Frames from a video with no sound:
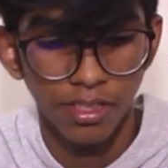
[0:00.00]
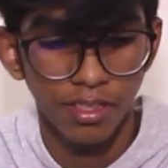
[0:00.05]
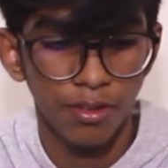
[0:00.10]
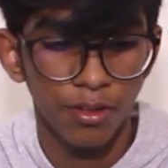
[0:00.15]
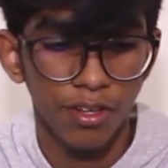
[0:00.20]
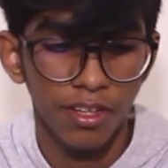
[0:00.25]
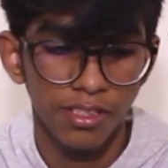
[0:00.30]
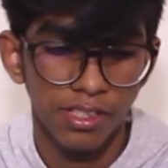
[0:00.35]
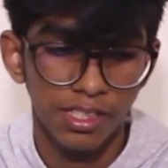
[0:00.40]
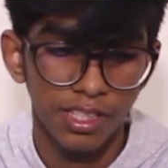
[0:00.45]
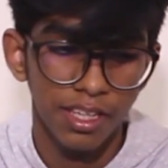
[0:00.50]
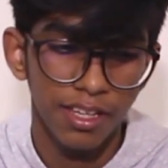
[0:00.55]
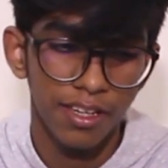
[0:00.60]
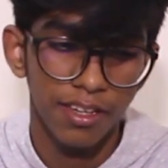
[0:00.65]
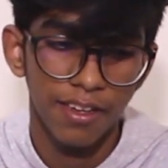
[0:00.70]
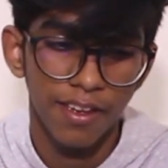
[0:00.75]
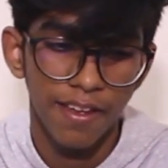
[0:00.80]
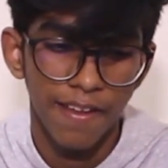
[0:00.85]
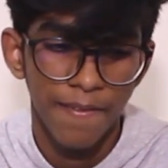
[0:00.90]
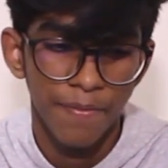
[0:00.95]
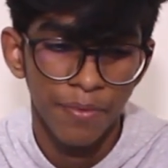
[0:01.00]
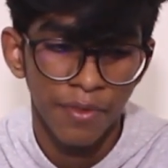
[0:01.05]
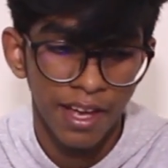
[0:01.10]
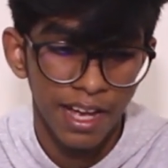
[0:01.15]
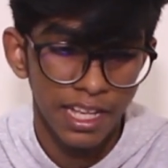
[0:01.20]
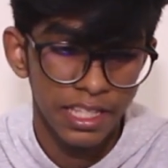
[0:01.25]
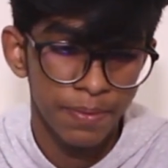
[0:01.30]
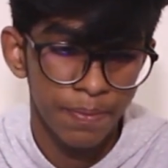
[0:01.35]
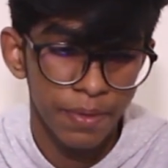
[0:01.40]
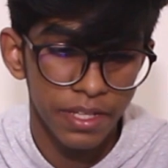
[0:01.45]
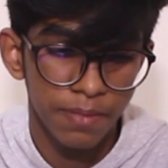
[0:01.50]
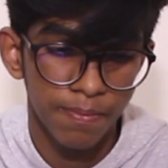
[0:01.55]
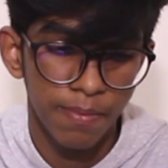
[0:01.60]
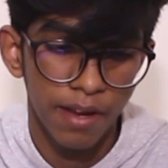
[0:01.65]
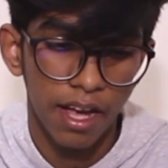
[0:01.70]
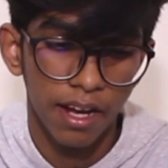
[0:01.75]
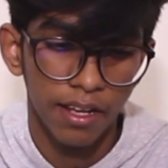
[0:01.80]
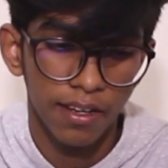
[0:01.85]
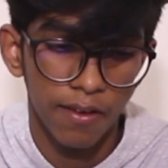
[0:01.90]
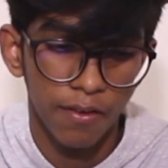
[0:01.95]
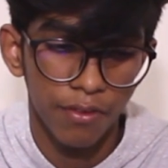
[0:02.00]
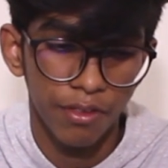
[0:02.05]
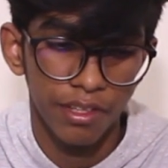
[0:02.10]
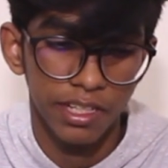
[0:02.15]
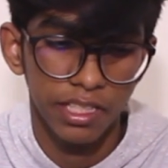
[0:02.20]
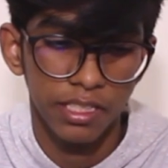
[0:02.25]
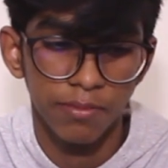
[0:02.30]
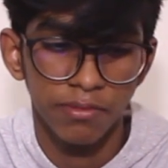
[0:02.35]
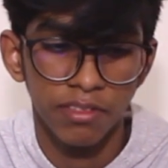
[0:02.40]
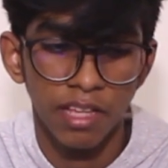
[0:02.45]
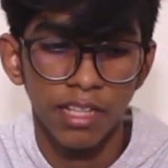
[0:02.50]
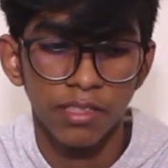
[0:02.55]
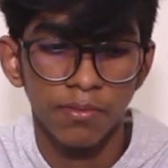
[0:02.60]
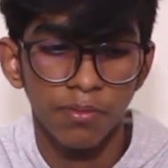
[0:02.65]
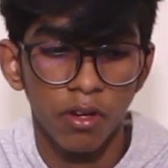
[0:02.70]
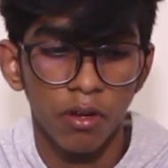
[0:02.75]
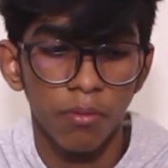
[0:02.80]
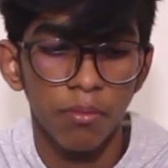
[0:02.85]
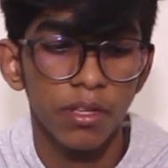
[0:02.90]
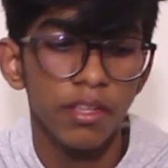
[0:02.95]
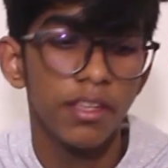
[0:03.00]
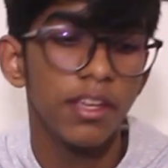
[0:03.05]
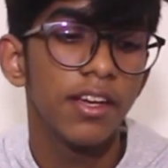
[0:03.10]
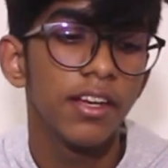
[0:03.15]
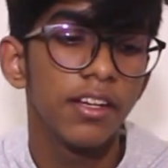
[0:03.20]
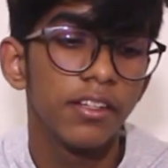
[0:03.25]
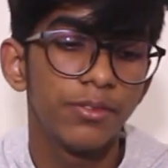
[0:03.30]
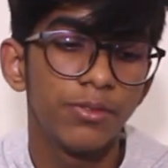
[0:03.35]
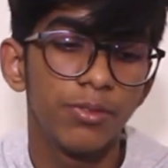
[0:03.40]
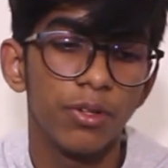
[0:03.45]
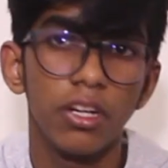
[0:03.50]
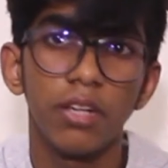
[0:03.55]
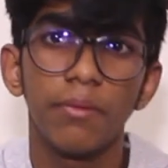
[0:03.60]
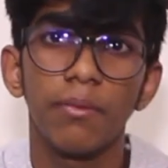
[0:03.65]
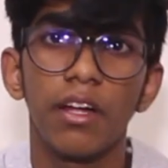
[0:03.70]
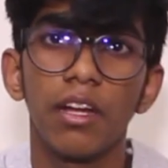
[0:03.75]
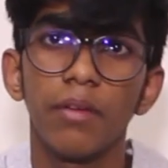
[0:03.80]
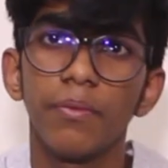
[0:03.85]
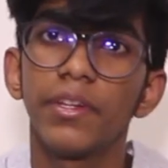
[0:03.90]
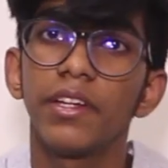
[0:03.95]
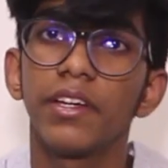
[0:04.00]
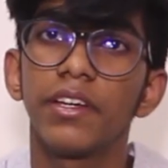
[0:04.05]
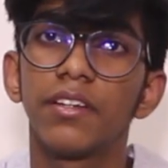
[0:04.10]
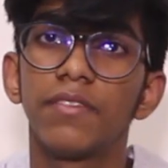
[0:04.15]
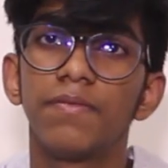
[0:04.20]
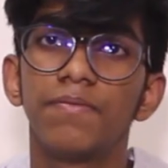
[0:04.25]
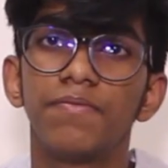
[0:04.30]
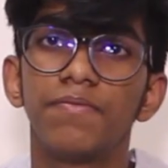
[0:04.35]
You can see it's pitch black down this. That's probably sodium aluminate.